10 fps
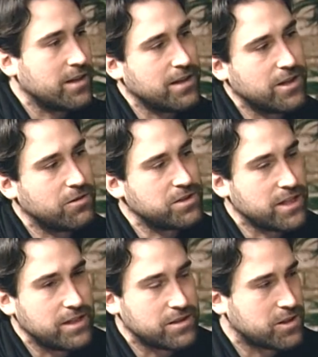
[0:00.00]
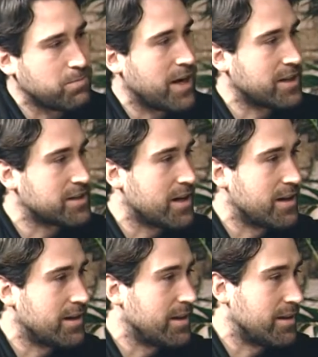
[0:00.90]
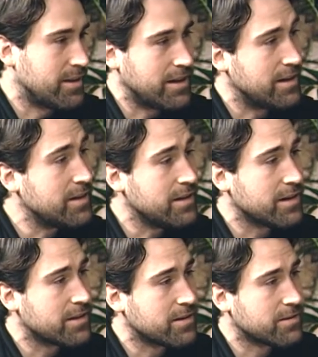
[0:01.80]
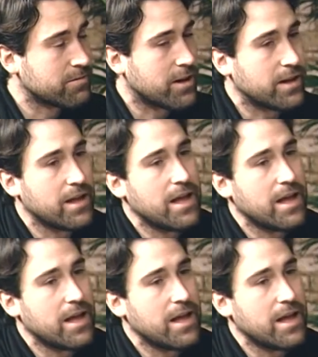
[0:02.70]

It goes east to Pakistan and India, right?